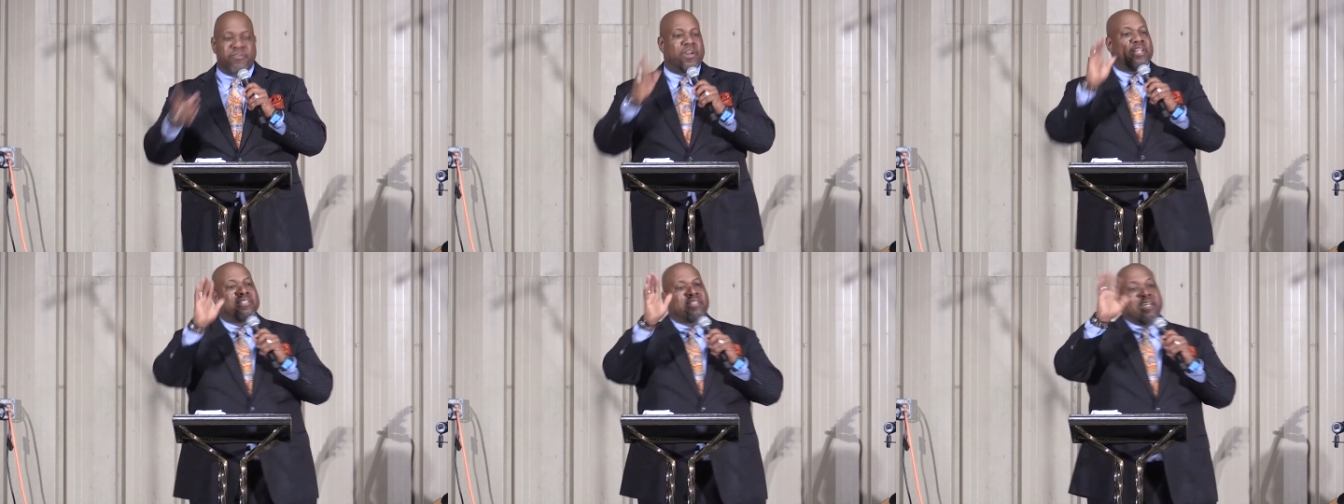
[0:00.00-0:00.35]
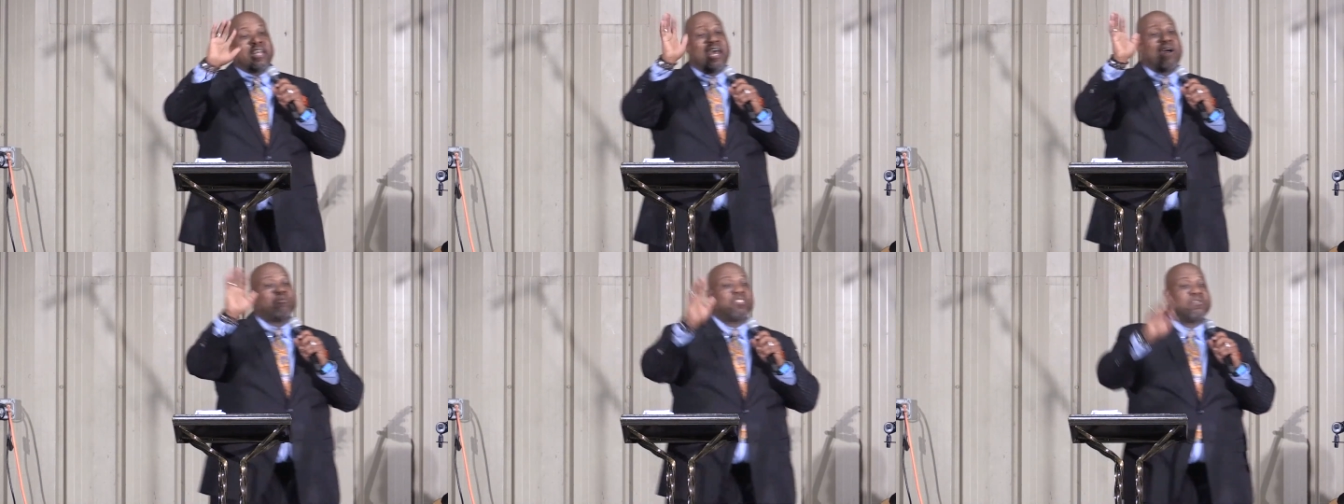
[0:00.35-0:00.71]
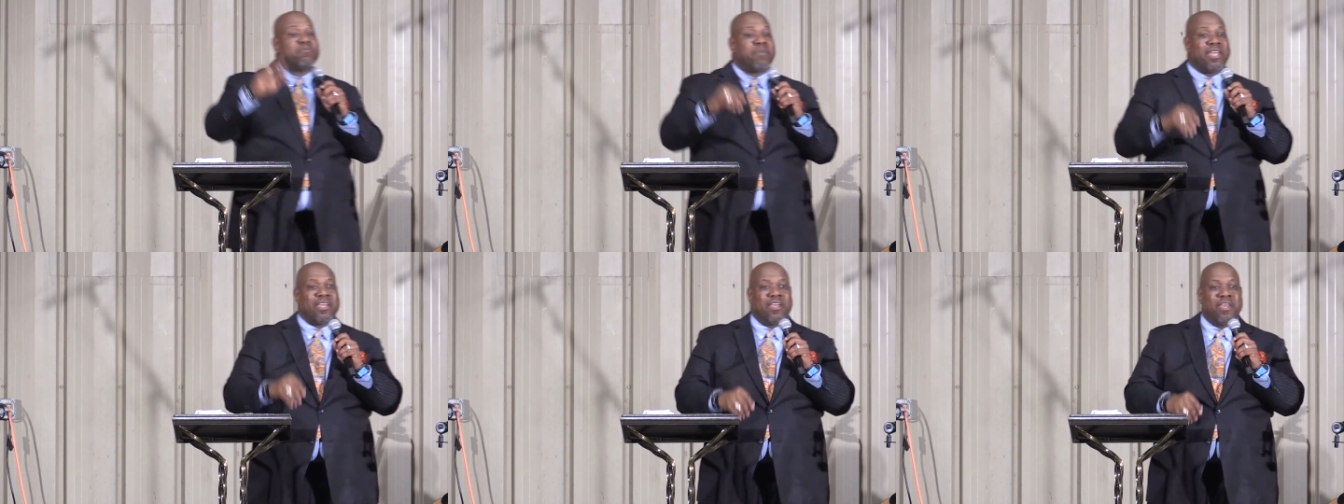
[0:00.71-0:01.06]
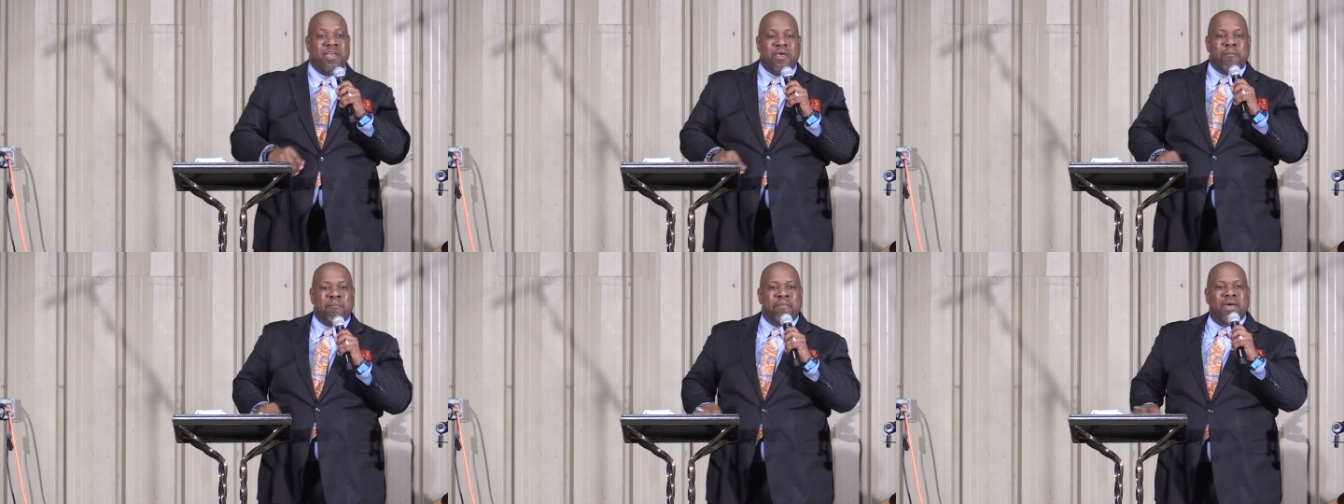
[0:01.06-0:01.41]
Fred said that was
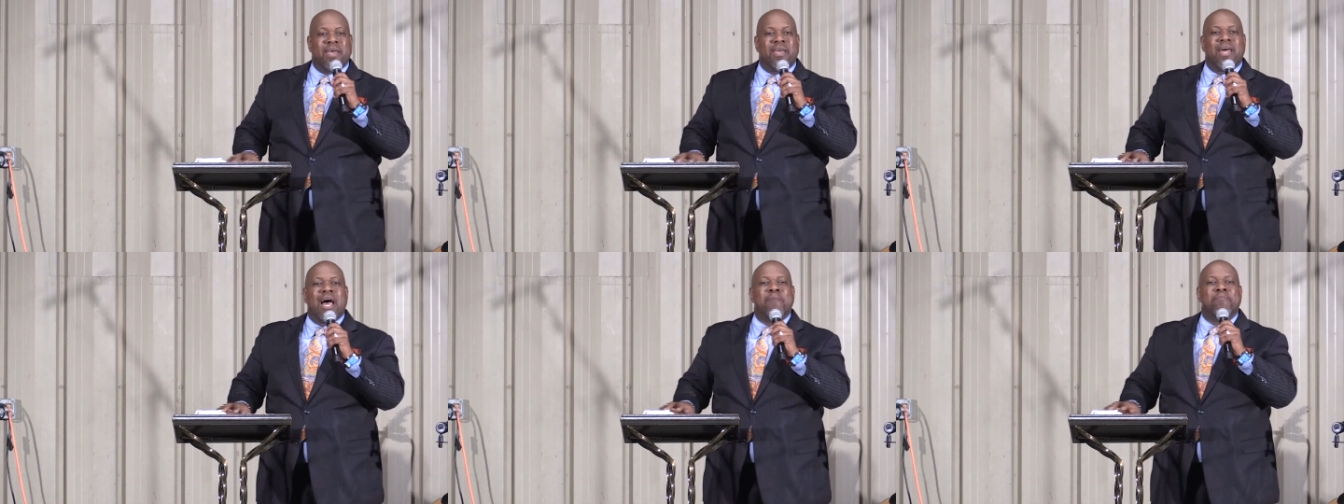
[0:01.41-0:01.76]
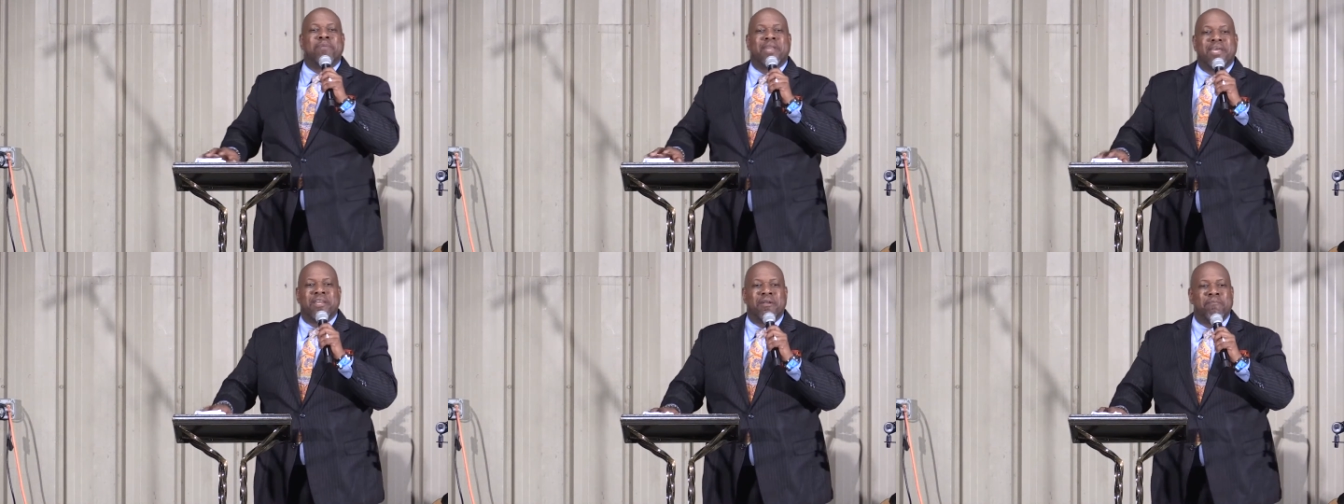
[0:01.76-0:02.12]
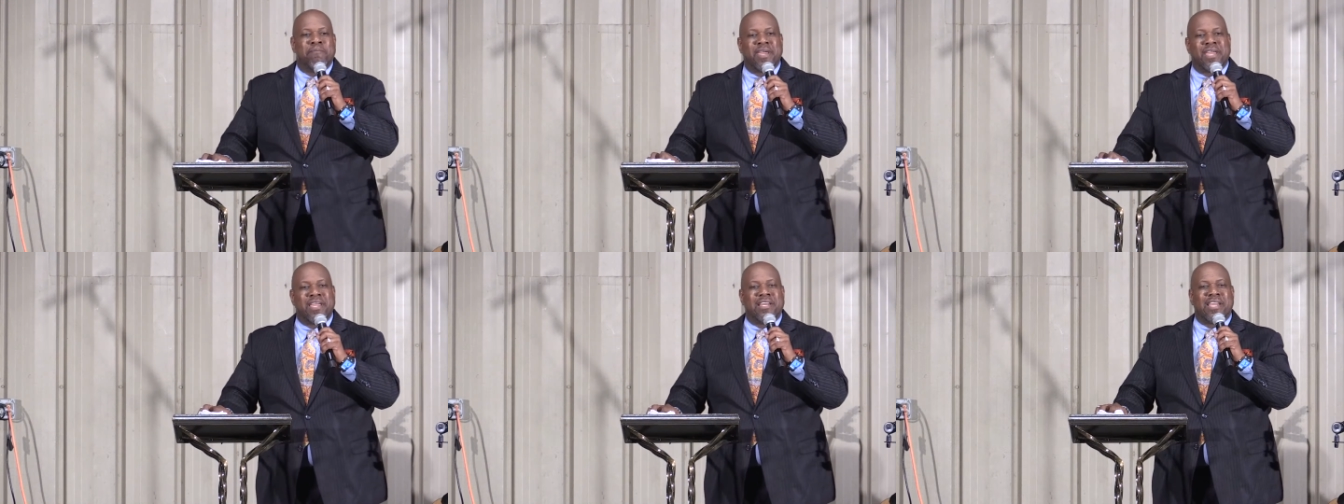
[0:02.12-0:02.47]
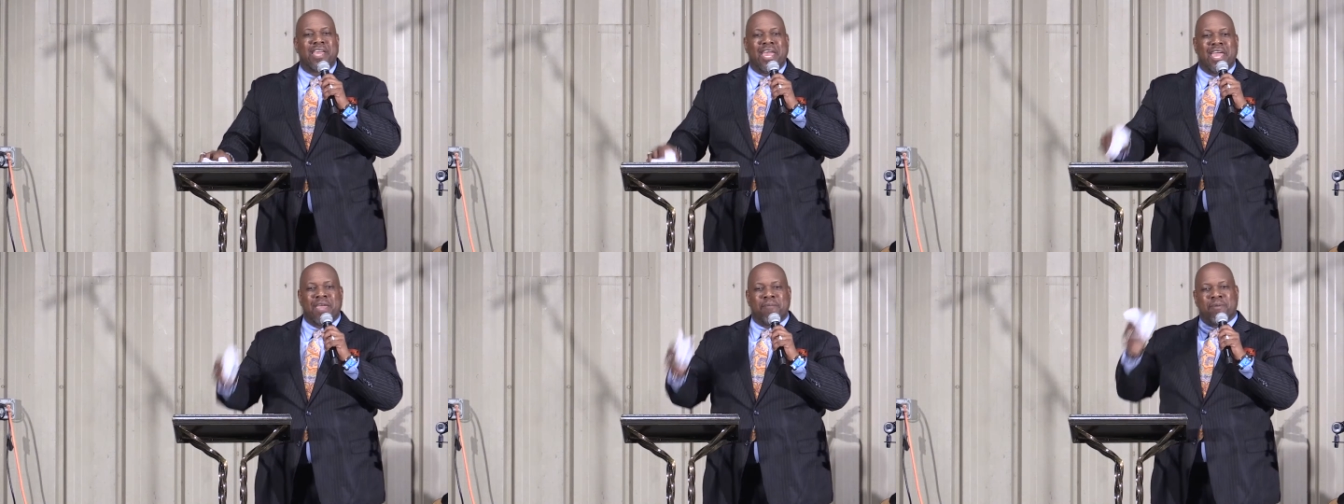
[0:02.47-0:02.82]
me, but I played a
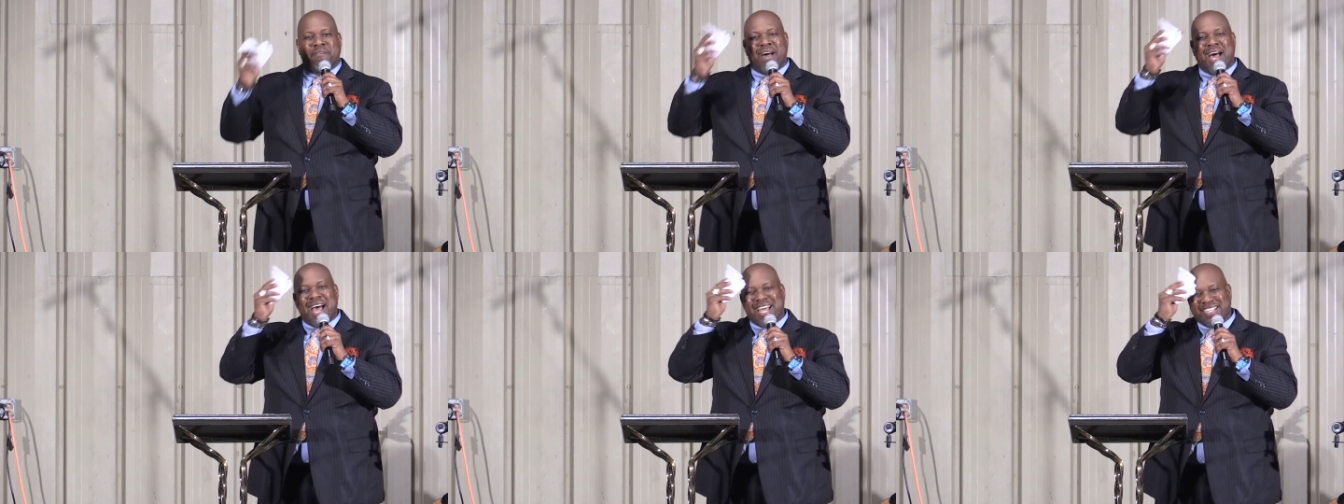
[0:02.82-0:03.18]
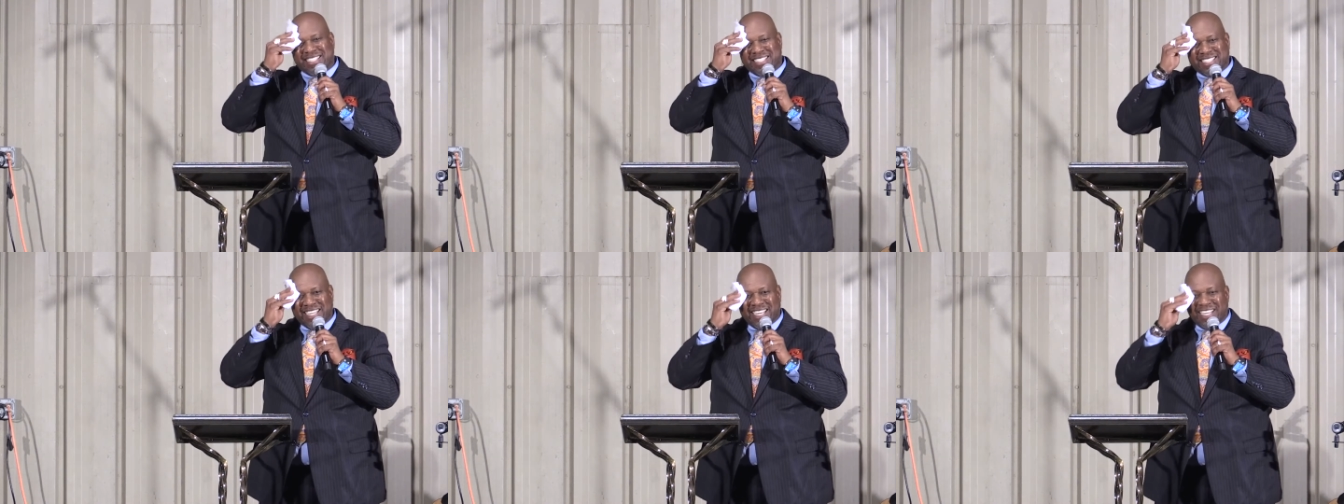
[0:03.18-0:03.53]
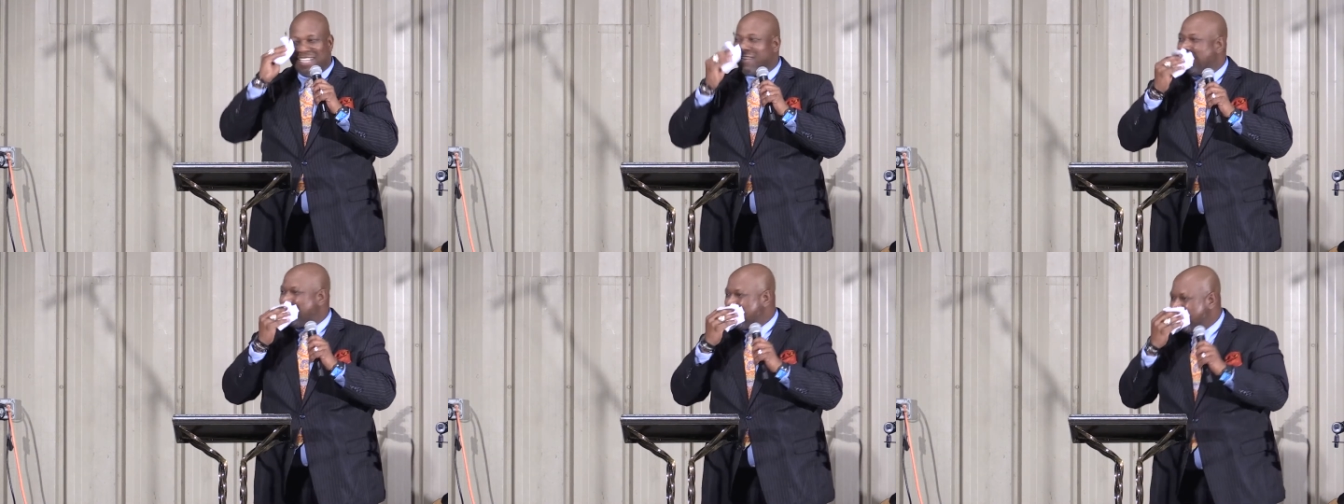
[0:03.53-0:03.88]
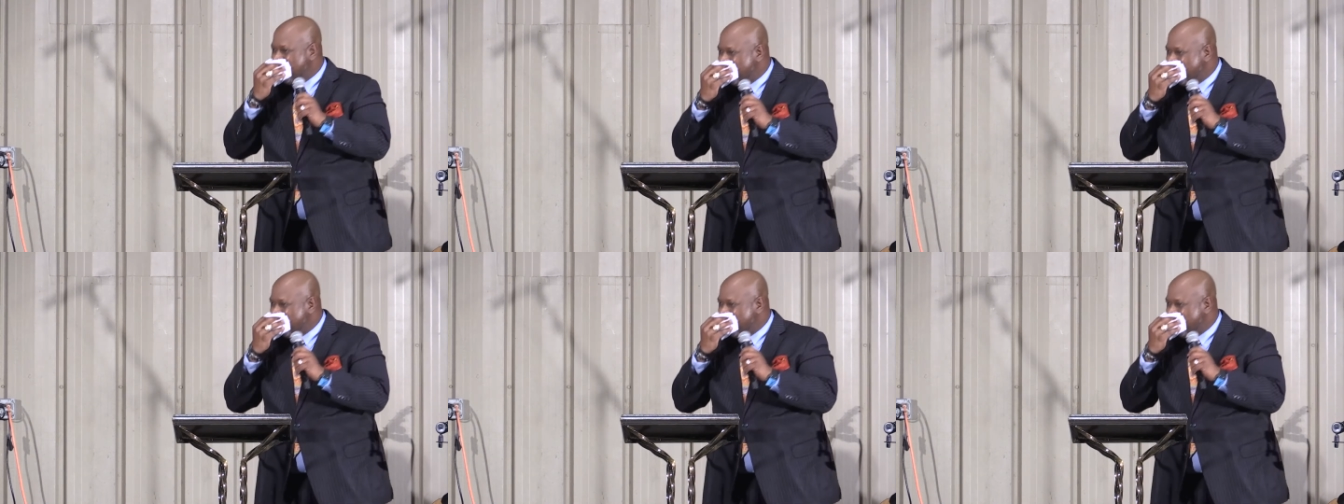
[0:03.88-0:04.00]
mean game of hide and seek.